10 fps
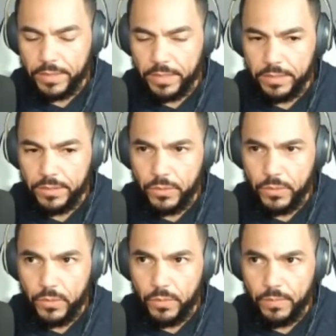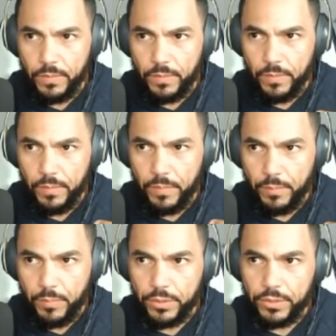To
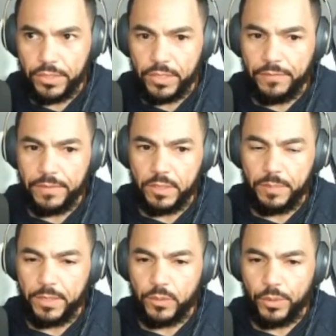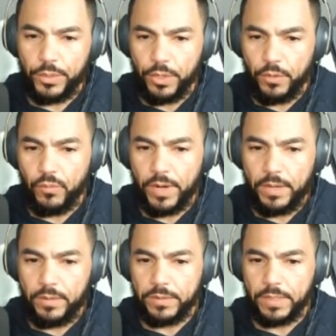put yourself in a space where you're
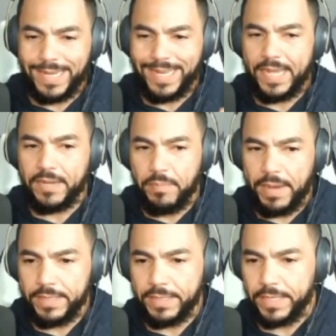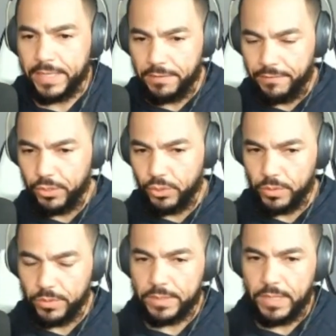around like-minded
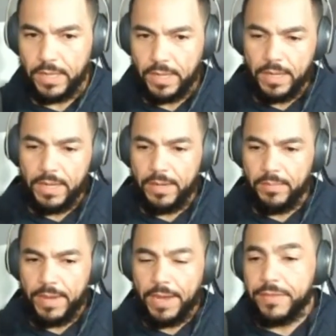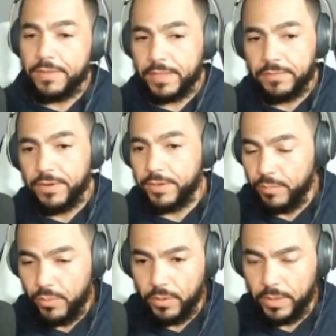individuals. I think that's very
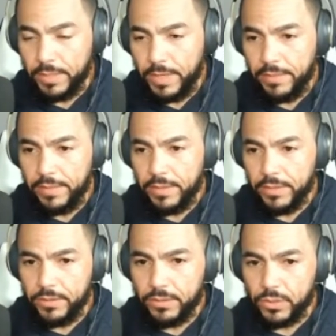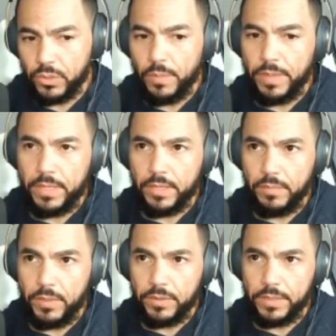important. And there's so many
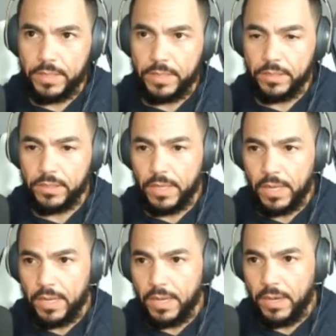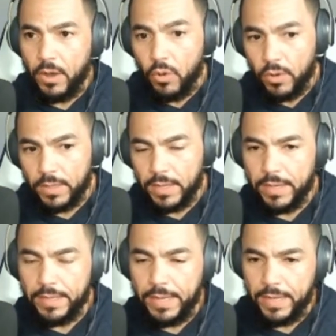communities
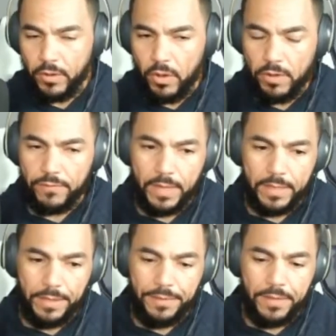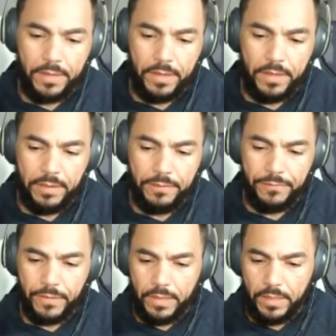online and offline. I think
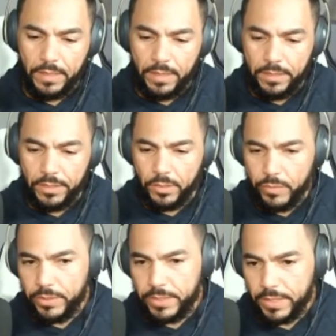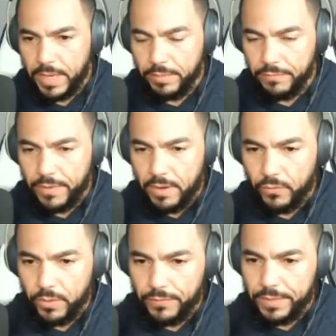of the community that I'm
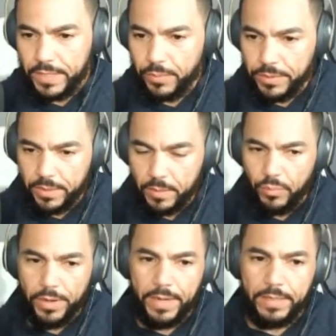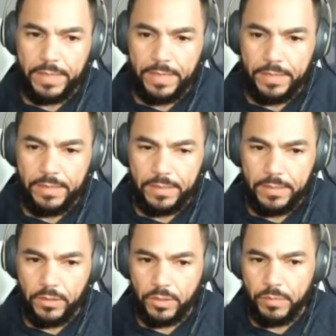involved with, Deeper Than the Brand, and
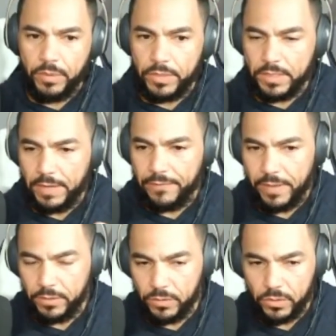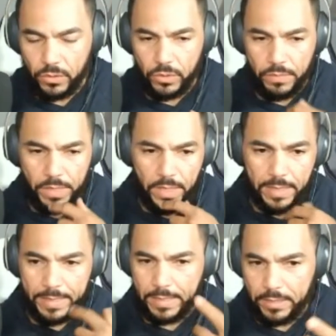communities I found on social media
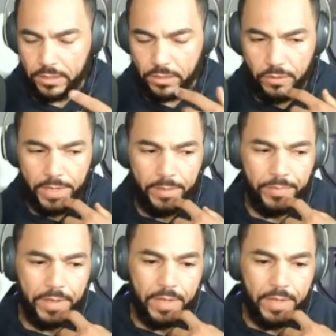like Instagram.